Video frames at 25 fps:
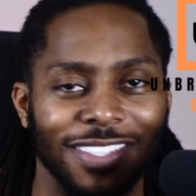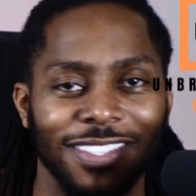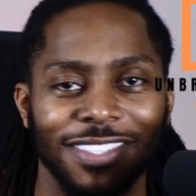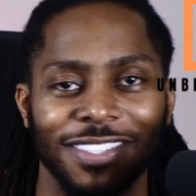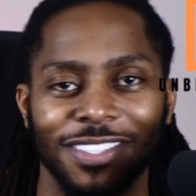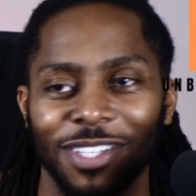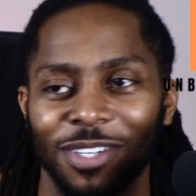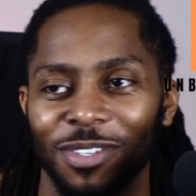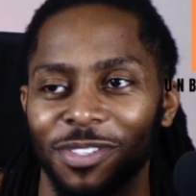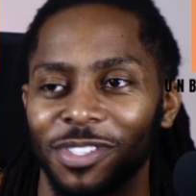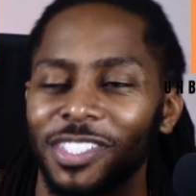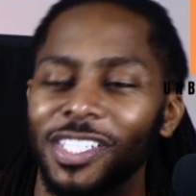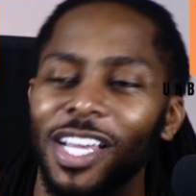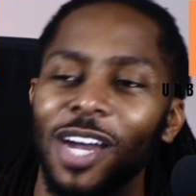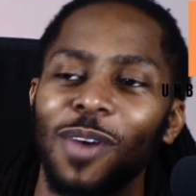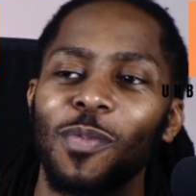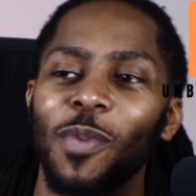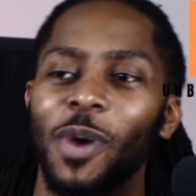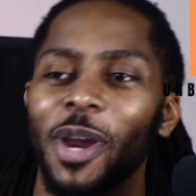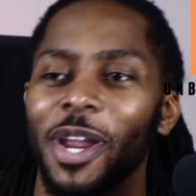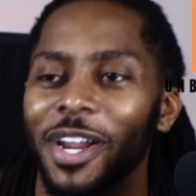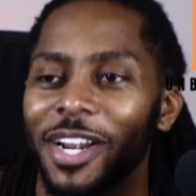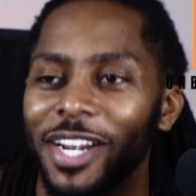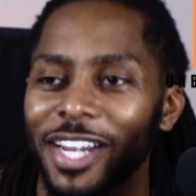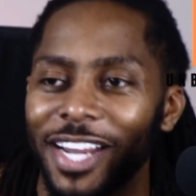So
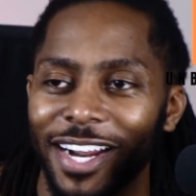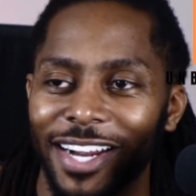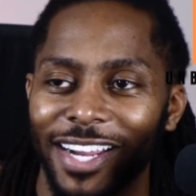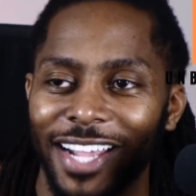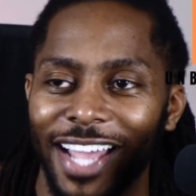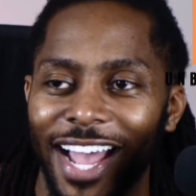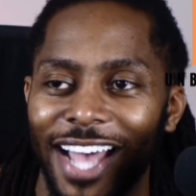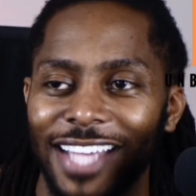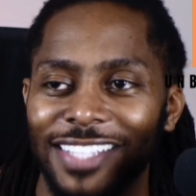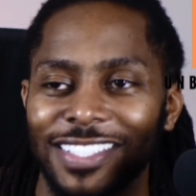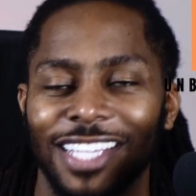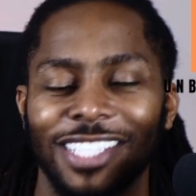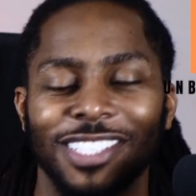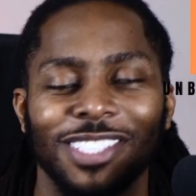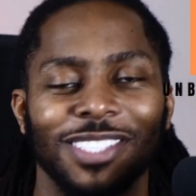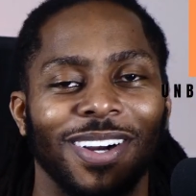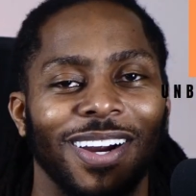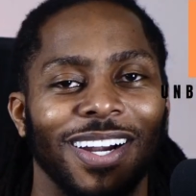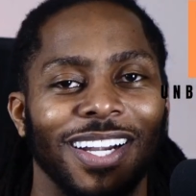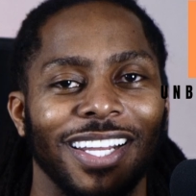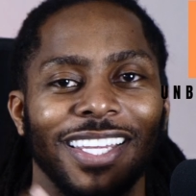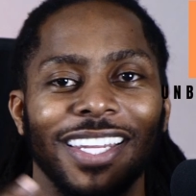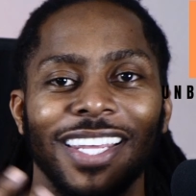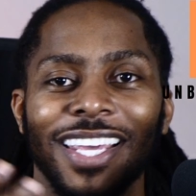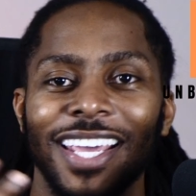somewhere in there, guys, I
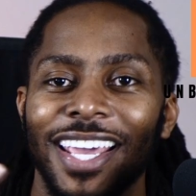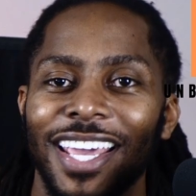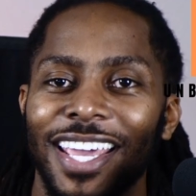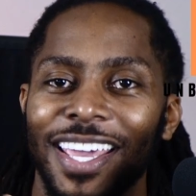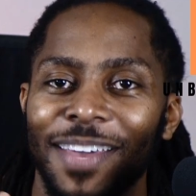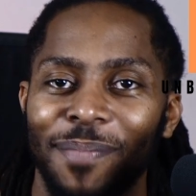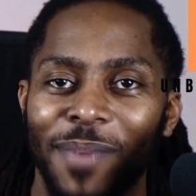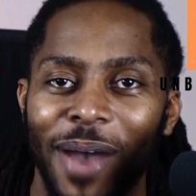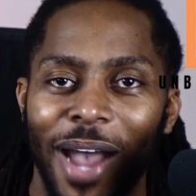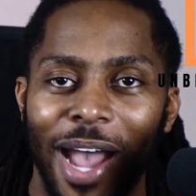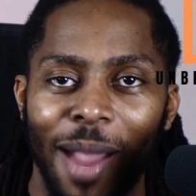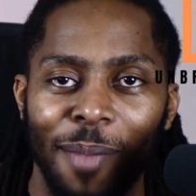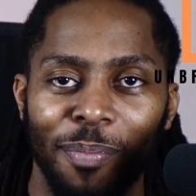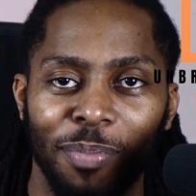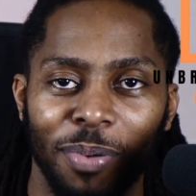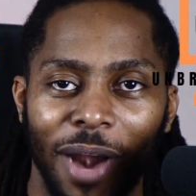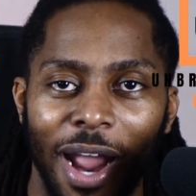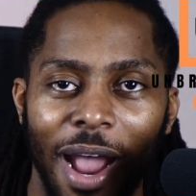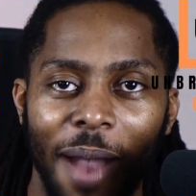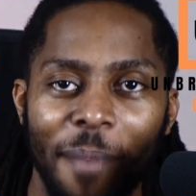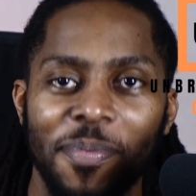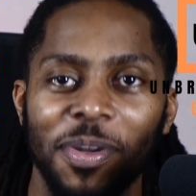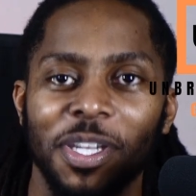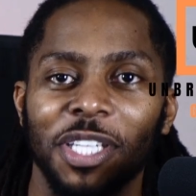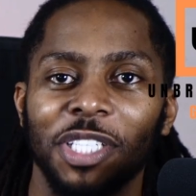started buying
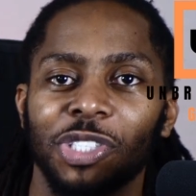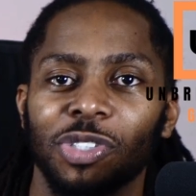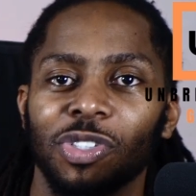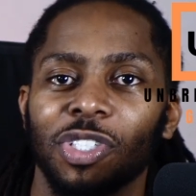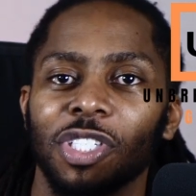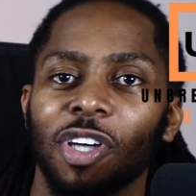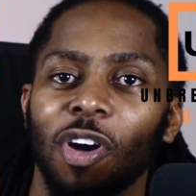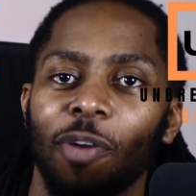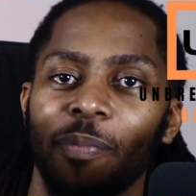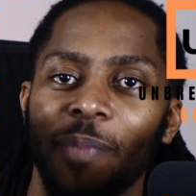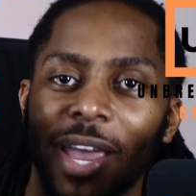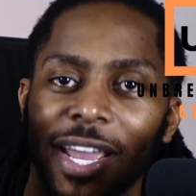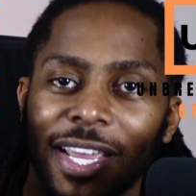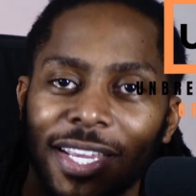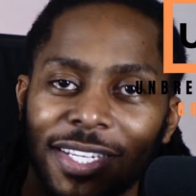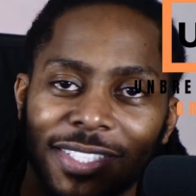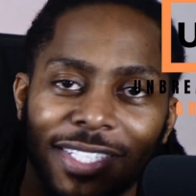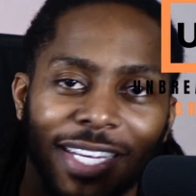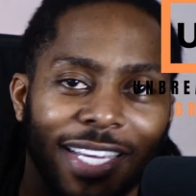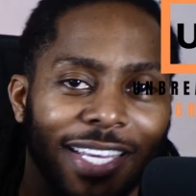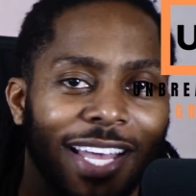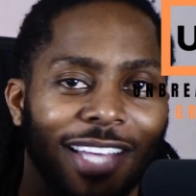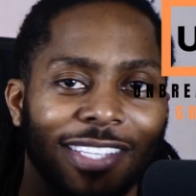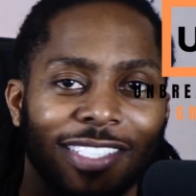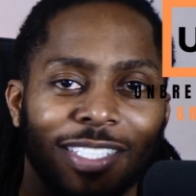properties. You can go back and
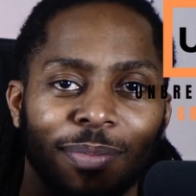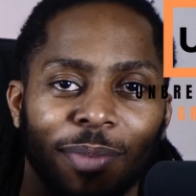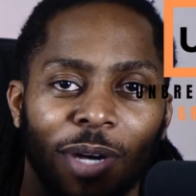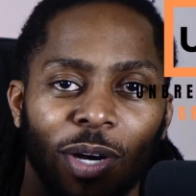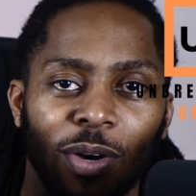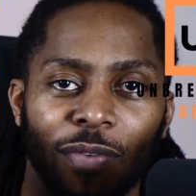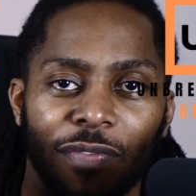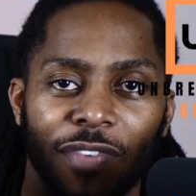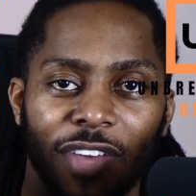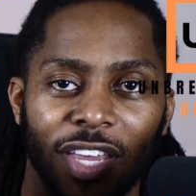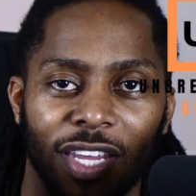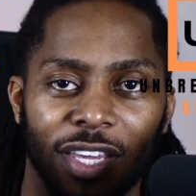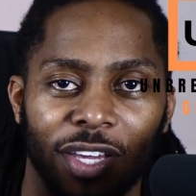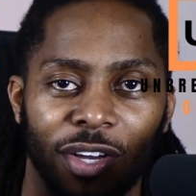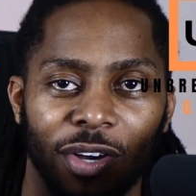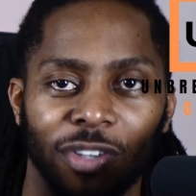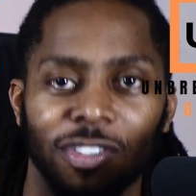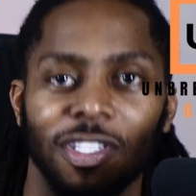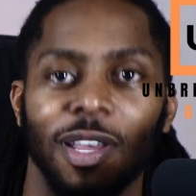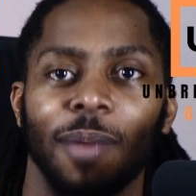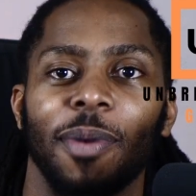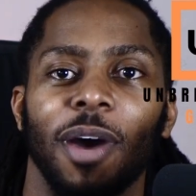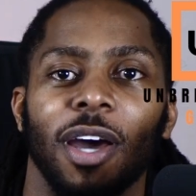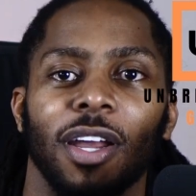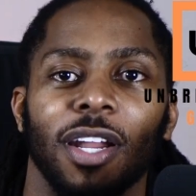check out some of my old videos.
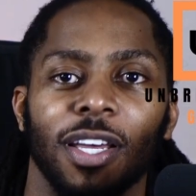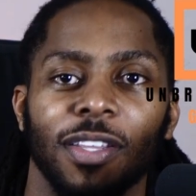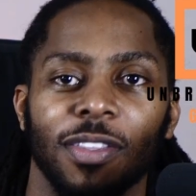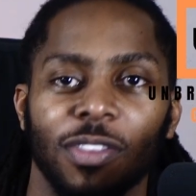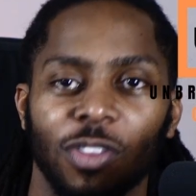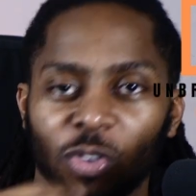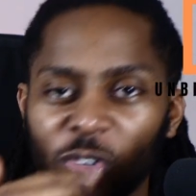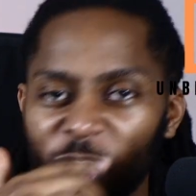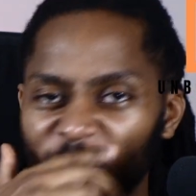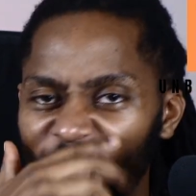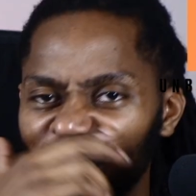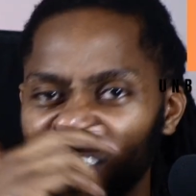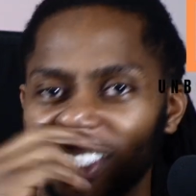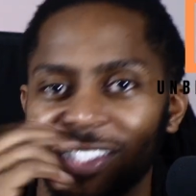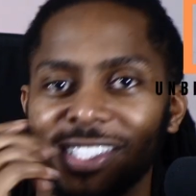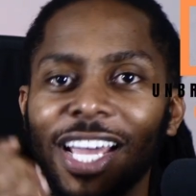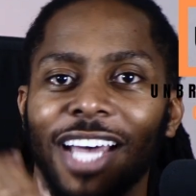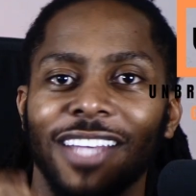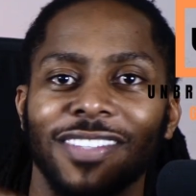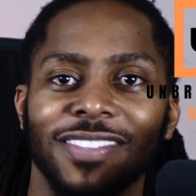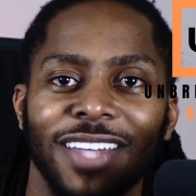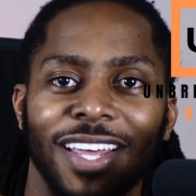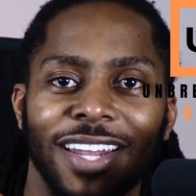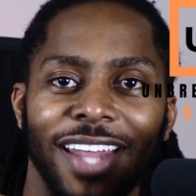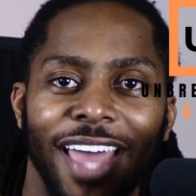I bought a
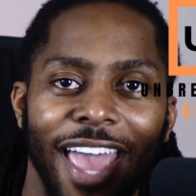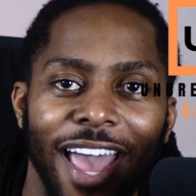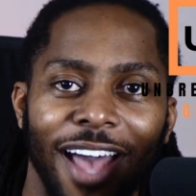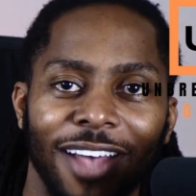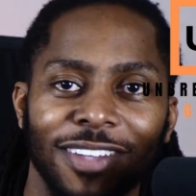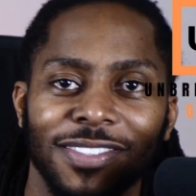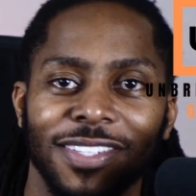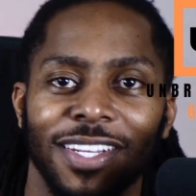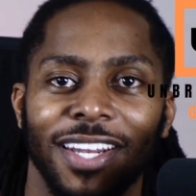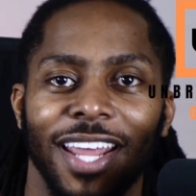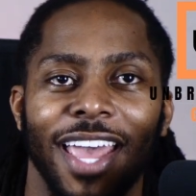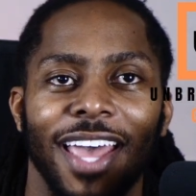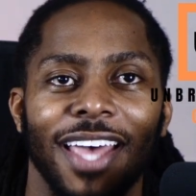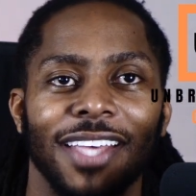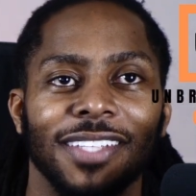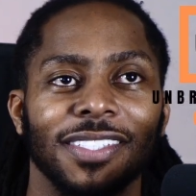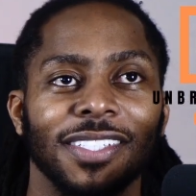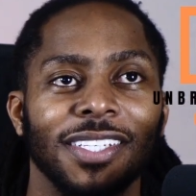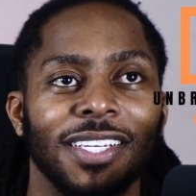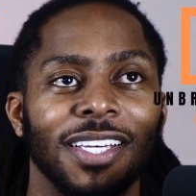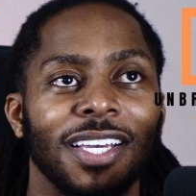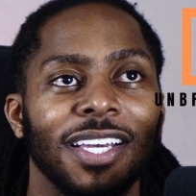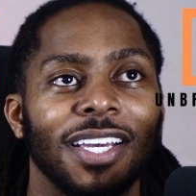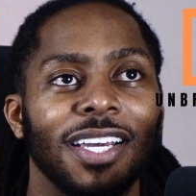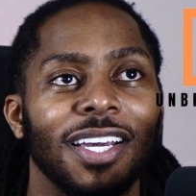$300,000 house that has
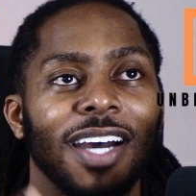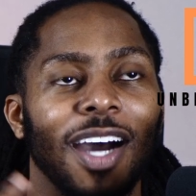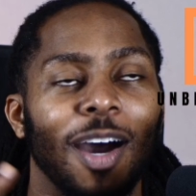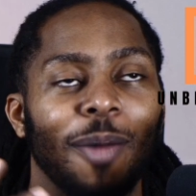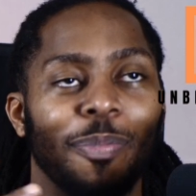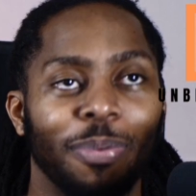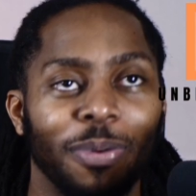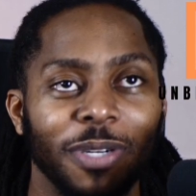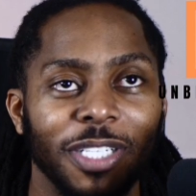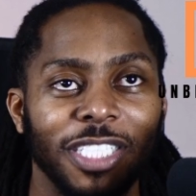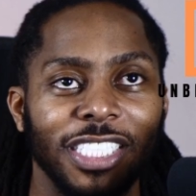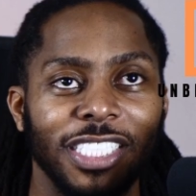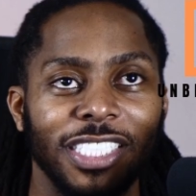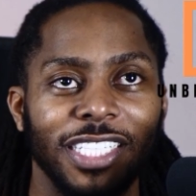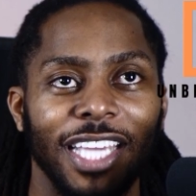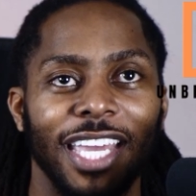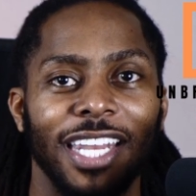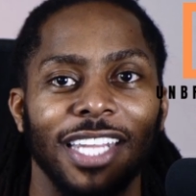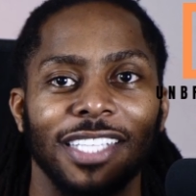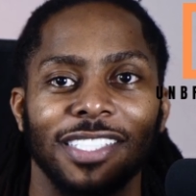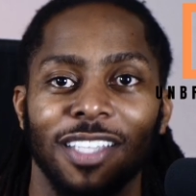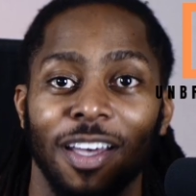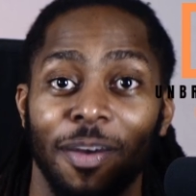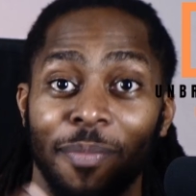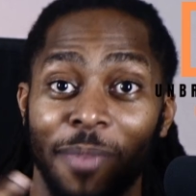appreciated
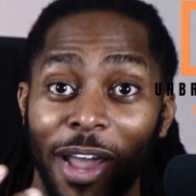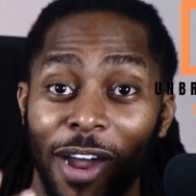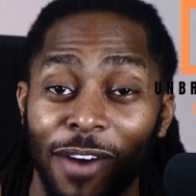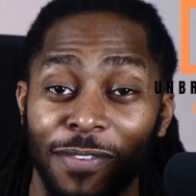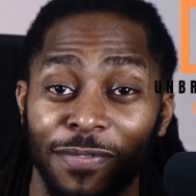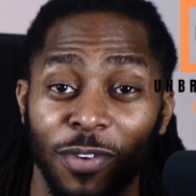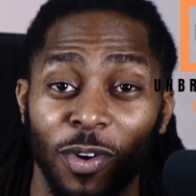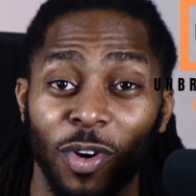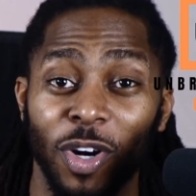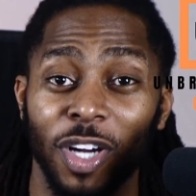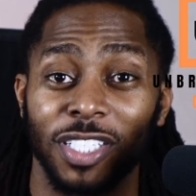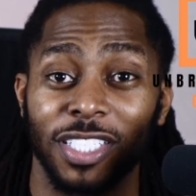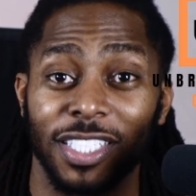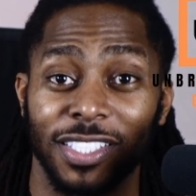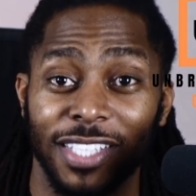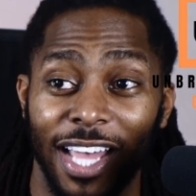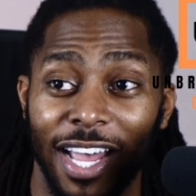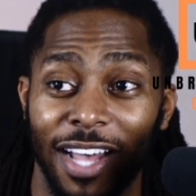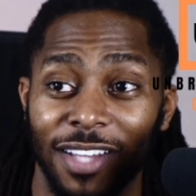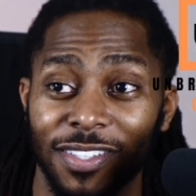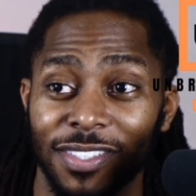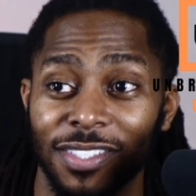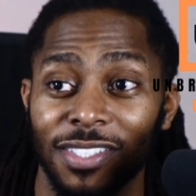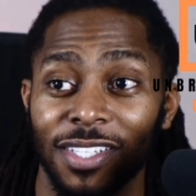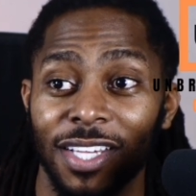to about
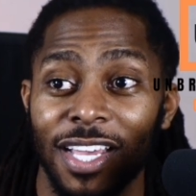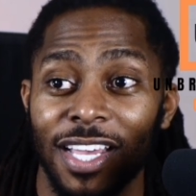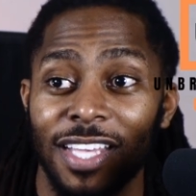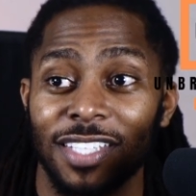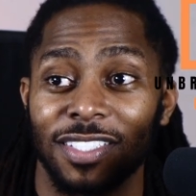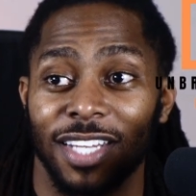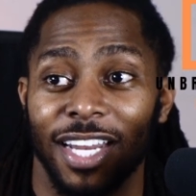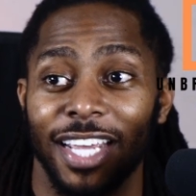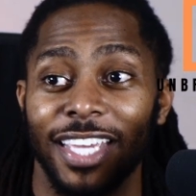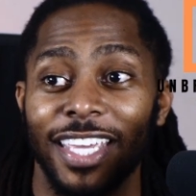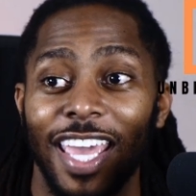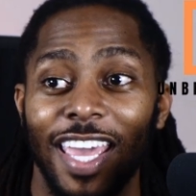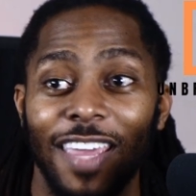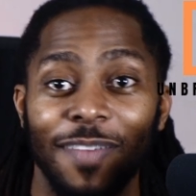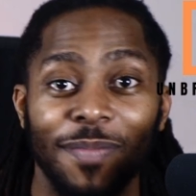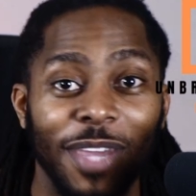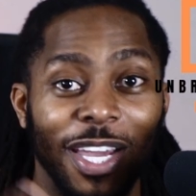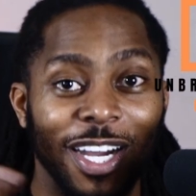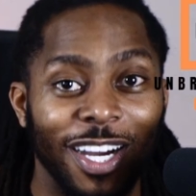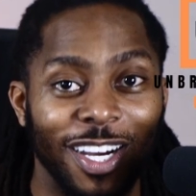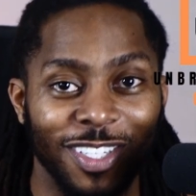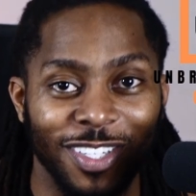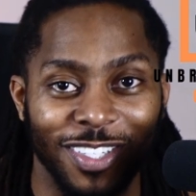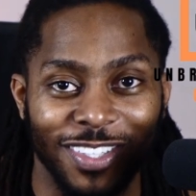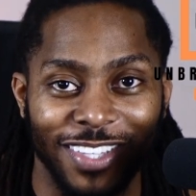400,000. So that gave me
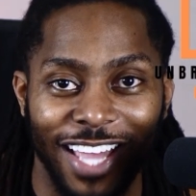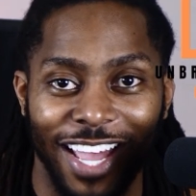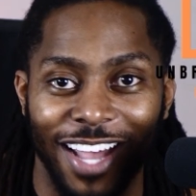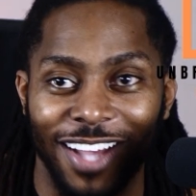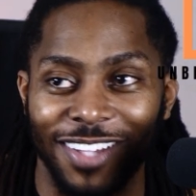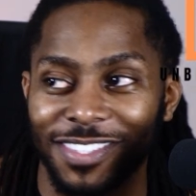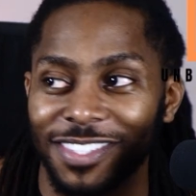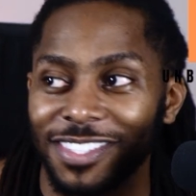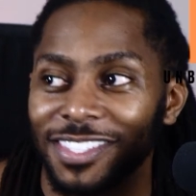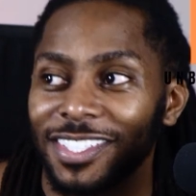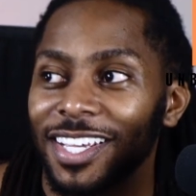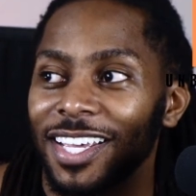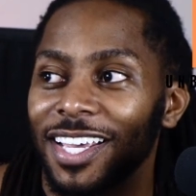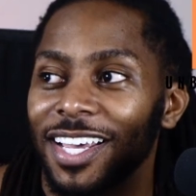100,000.